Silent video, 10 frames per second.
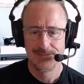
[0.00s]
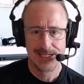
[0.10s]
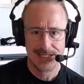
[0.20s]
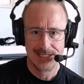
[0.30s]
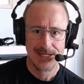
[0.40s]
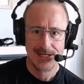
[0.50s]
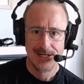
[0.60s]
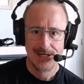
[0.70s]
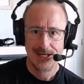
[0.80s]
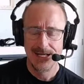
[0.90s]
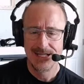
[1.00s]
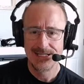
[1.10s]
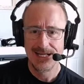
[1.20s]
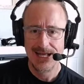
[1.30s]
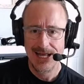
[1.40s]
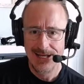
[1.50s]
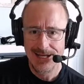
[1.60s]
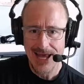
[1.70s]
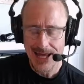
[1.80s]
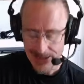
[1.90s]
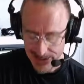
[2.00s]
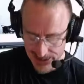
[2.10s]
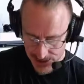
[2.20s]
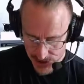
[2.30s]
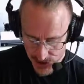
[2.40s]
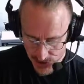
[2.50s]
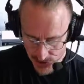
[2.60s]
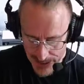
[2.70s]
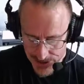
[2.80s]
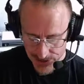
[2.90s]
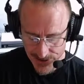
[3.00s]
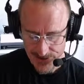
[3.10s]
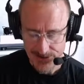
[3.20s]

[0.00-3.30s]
Because it's an endless treasure.